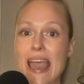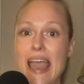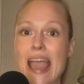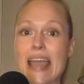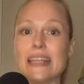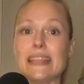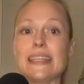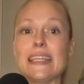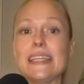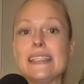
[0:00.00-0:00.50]

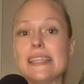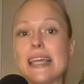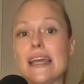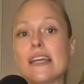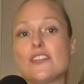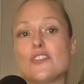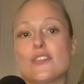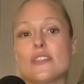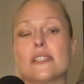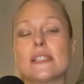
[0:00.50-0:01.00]
And these
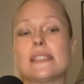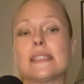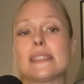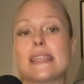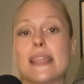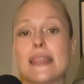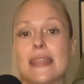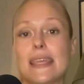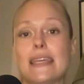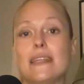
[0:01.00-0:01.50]
androgens
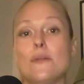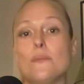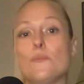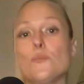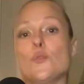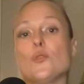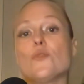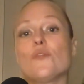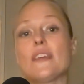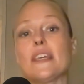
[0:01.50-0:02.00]
then
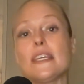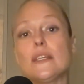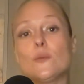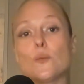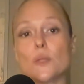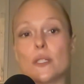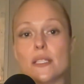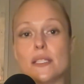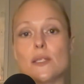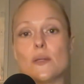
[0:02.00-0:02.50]
move
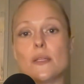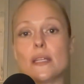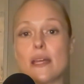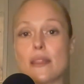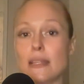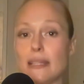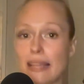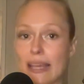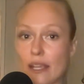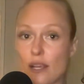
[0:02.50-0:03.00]
inward to
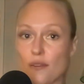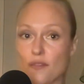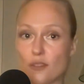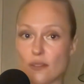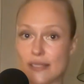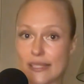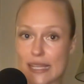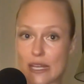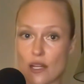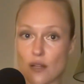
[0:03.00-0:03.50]
another layer of your
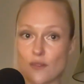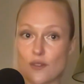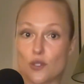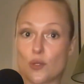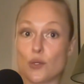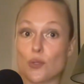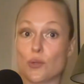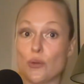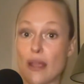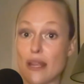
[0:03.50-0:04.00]
cells
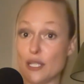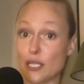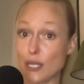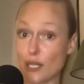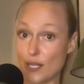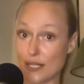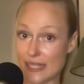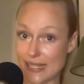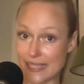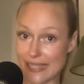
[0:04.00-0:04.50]
called
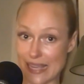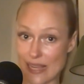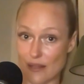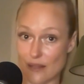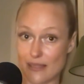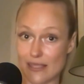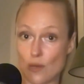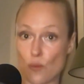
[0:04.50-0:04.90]
granulosa cells,